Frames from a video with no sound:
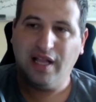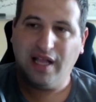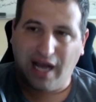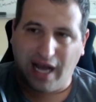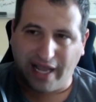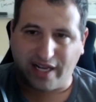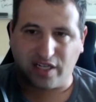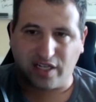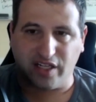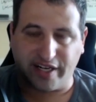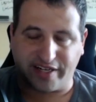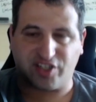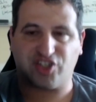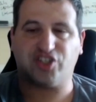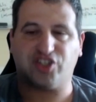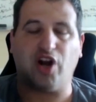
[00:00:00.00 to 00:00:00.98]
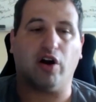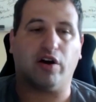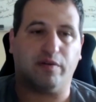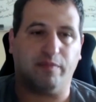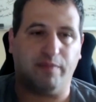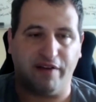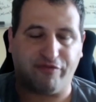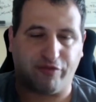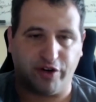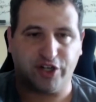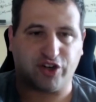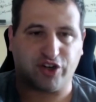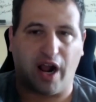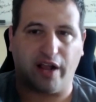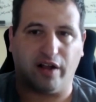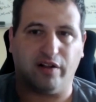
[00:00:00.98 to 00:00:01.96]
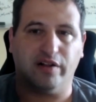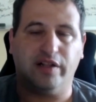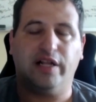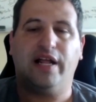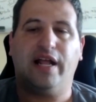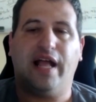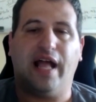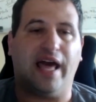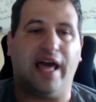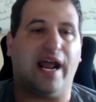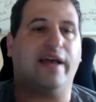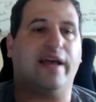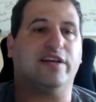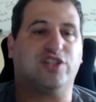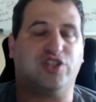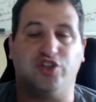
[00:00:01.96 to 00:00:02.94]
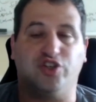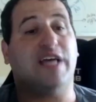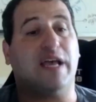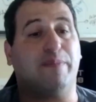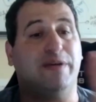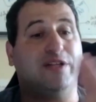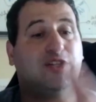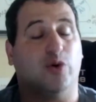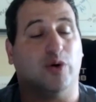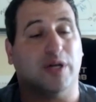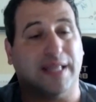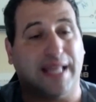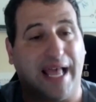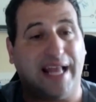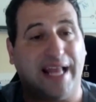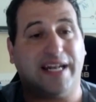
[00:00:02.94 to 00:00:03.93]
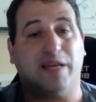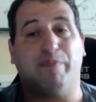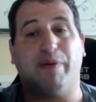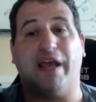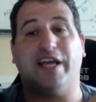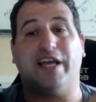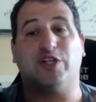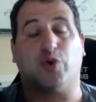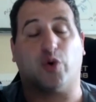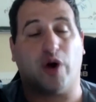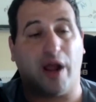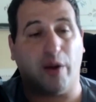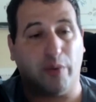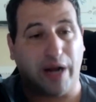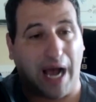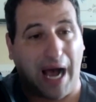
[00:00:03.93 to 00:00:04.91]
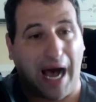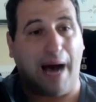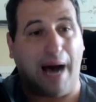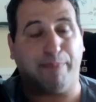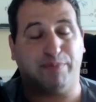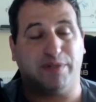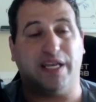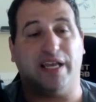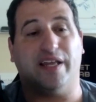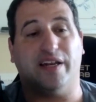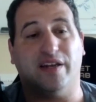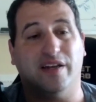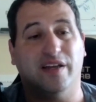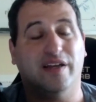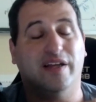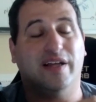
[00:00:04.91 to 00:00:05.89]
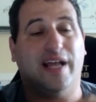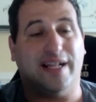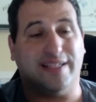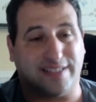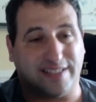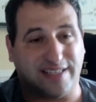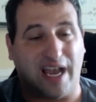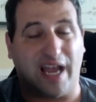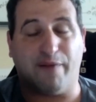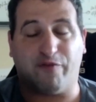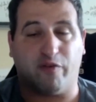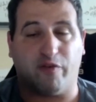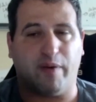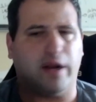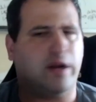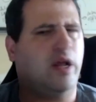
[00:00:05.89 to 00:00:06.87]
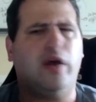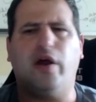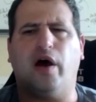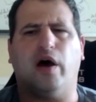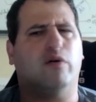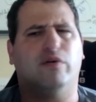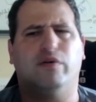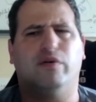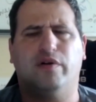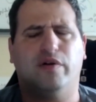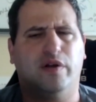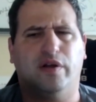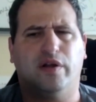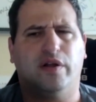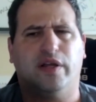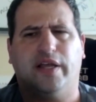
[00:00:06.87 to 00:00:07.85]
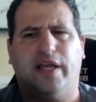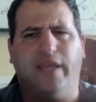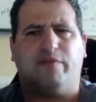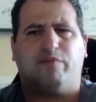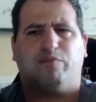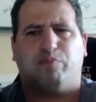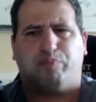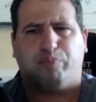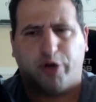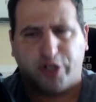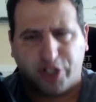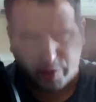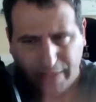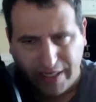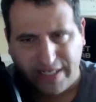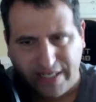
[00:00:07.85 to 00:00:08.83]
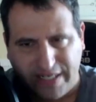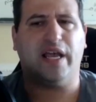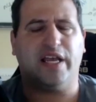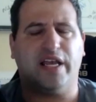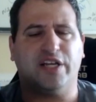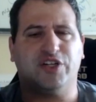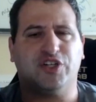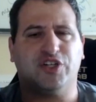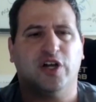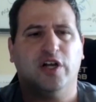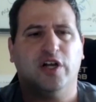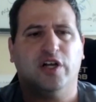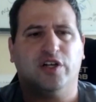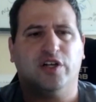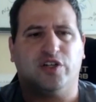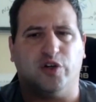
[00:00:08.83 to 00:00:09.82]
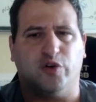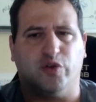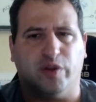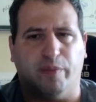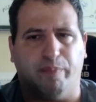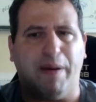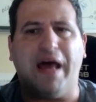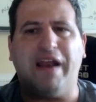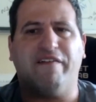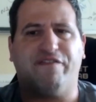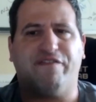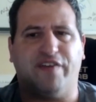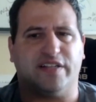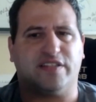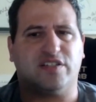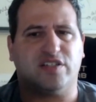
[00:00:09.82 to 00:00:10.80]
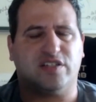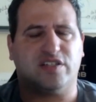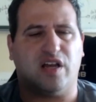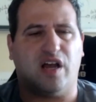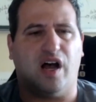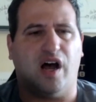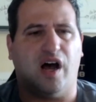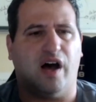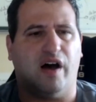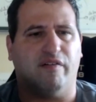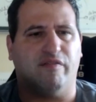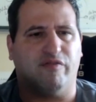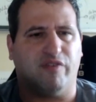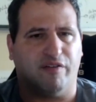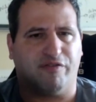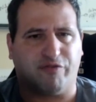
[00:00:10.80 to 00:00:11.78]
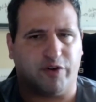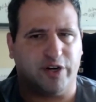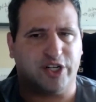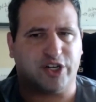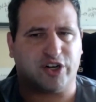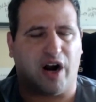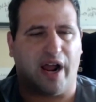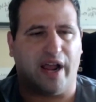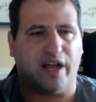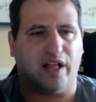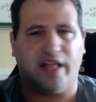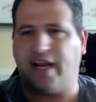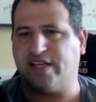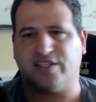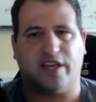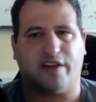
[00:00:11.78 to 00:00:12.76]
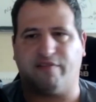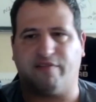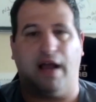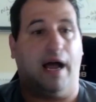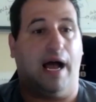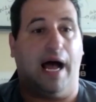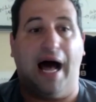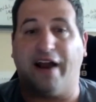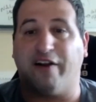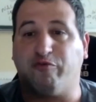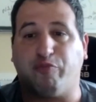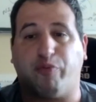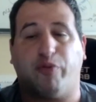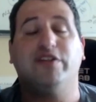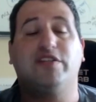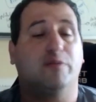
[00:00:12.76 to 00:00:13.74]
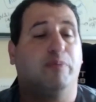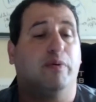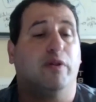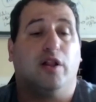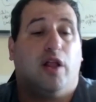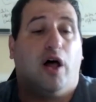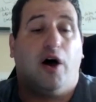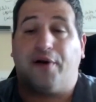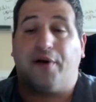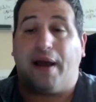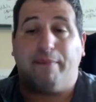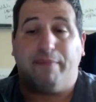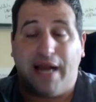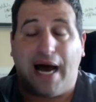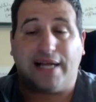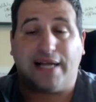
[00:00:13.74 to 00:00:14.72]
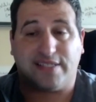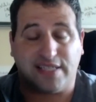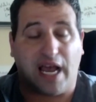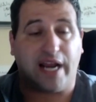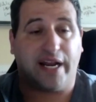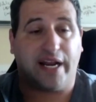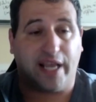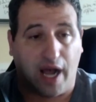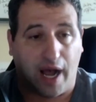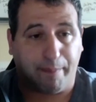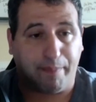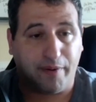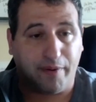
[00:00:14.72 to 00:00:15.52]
I clicked start my free trial. And I assumed it would take me to a landing page where I would opt in and sign up for no. It pushed down the page to the benefits of a free trial. And I was like, out of principle alone, I'm not signing up.